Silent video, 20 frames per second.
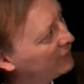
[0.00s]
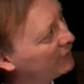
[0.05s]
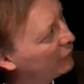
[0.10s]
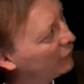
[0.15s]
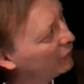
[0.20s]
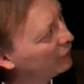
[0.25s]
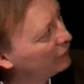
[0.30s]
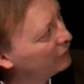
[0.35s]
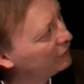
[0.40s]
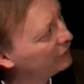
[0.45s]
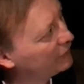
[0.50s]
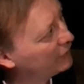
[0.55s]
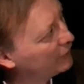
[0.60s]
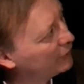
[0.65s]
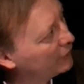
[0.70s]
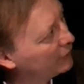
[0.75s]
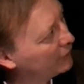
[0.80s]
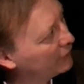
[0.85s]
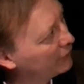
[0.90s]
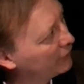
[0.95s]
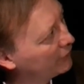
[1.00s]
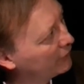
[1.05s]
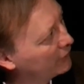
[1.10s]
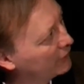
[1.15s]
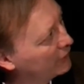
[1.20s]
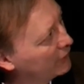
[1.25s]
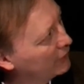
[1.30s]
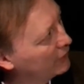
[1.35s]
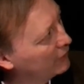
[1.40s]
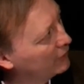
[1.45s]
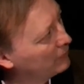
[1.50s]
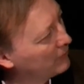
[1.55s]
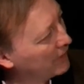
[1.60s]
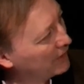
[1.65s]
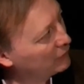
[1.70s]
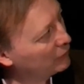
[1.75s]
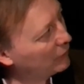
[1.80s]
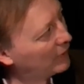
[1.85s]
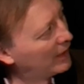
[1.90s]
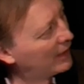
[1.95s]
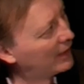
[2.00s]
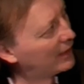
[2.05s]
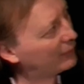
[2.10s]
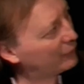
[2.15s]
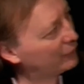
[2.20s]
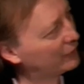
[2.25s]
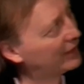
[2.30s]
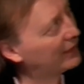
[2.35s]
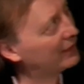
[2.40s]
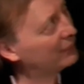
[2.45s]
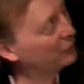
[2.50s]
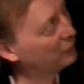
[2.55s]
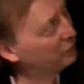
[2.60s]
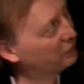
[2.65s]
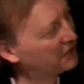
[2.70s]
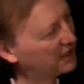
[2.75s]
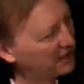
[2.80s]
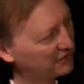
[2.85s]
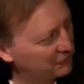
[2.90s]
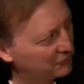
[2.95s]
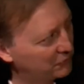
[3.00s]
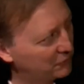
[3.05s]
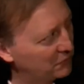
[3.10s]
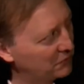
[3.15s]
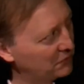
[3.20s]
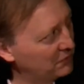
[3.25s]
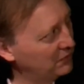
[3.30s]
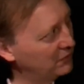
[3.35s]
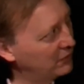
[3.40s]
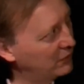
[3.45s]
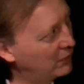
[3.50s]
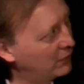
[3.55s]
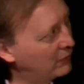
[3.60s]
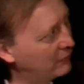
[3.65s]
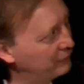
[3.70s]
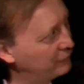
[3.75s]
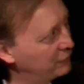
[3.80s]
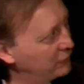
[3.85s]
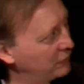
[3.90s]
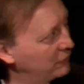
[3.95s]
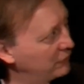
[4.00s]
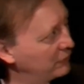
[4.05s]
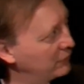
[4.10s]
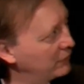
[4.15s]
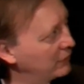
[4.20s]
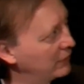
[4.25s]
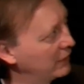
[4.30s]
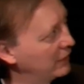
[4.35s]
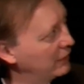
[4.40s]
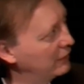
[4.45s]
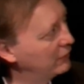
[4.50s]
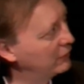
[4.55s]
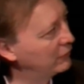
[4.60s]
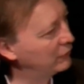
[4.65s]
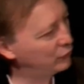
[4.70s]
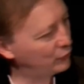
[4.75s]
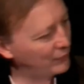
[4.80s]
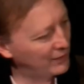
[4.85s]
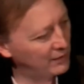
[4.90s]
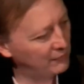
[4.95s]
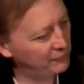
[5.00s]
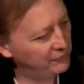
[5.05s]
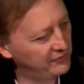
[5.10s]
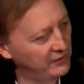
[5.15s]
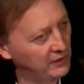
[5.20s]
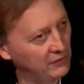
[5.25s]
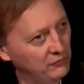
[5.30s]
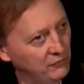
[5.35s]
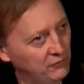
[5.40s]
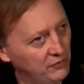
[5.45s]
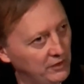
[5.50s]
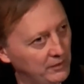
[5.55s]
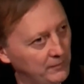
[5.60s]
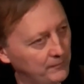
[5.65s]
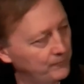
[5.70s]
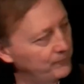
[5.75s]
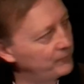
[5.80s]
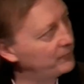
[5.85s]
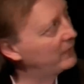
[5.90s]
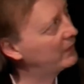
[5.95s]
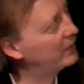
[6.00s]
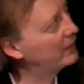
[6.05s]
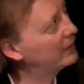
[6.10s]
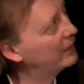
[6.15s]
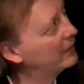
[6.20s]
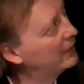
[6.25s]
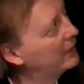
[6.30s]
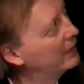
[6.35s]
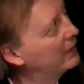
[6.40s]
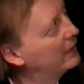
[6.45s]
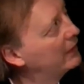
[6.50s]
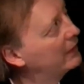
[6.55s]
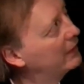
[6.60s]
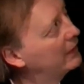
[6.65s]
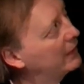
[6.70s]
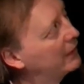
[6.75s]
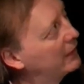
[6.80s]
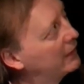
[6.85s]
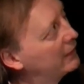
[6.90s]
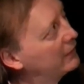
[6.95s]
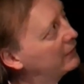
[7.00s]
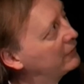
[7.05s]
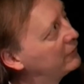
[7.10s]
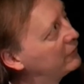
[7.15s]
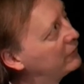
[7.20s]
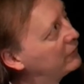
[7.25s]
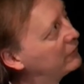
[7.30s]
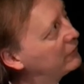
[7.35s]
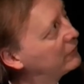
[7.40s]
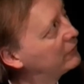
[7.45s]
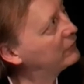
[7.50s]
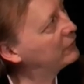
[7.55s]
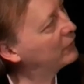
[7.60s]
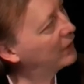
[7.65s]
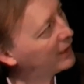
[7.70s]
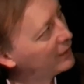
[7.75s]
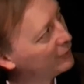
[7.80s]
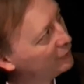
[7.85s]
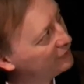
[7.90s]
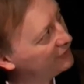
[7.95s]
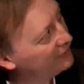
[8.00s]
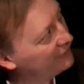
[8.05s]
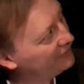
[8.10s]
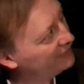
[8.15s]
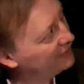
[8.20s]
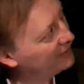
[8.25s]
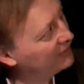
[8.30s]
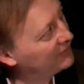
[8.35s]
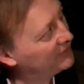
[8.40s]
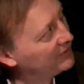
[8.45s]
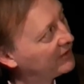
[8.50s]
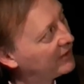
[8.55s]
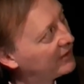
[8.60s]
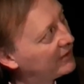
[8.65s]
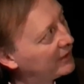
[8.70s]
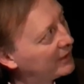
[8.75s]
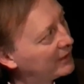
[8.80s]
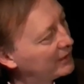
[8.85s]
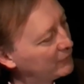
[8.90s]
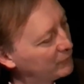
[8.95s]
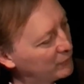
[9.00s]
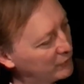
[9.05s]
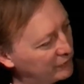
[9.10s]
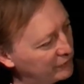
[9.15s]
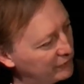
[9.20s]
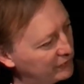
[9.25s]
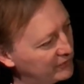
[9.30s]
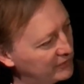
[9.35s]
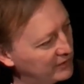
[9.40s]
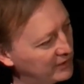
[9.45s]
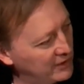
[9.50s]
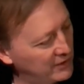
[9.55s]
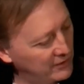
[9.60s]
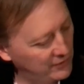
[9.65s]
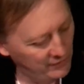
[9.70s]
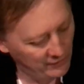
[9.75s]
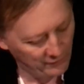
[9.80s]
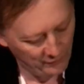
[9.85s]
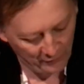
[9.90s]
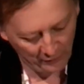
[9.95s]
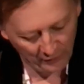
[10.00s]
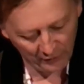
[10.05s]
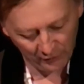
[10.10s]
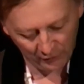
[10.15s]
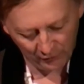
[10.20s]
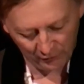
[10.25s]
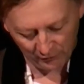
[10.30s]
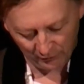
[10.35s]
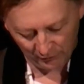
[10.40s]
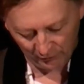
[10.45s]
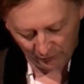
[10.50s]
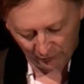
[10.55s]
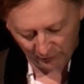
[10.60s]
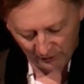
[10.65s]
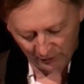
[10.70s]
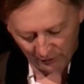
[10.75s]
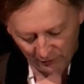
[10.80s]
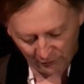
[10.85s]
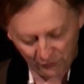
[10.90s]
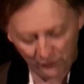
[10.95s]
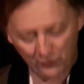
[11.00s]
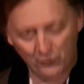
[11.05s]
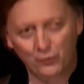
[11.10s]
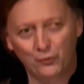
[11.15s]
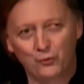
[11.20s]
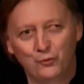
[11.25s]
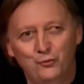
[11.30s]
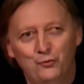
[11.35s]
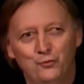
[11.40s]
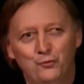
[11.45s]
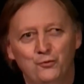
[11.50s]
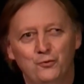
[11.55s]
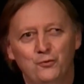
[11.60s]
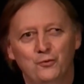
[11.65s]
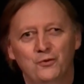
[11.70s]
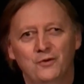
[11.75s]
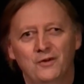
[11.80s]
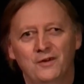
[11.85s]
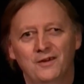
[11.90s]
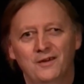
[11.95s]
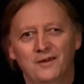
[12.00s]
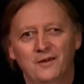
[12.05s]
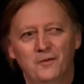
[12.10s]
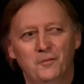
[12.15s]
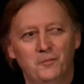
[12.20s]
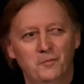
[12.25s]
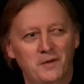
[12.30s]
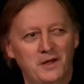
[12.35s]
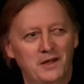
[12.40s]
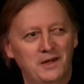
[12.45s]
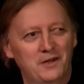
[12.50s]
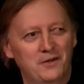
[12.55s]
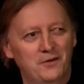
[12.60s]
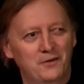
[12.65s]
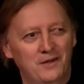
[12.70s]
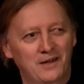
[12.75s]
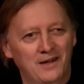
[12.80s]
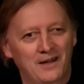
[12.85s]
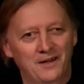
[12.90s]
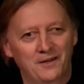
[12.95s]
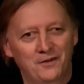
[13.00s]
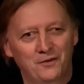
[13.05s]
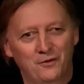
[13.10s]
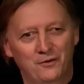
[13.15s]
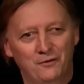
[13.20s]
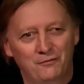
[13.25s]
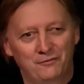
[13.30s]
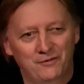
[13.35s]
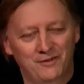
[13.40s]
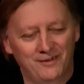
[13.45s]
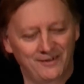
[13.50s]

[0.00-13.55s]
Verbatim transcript: old manoir, a kind of castle of the 12th century. And the house is still there. I was there 3 years ago to make a kind of